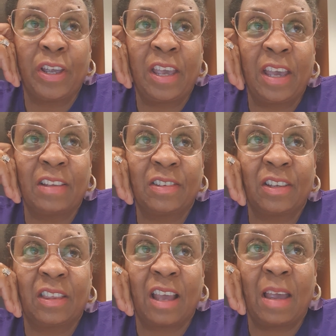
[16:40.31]

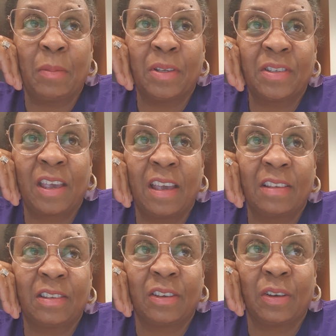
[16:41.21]
cancer, thymus
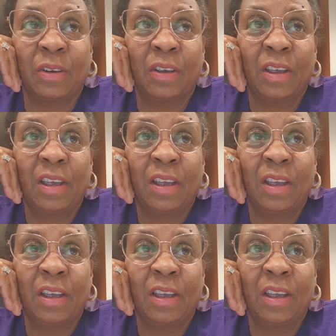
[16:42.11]
cancer.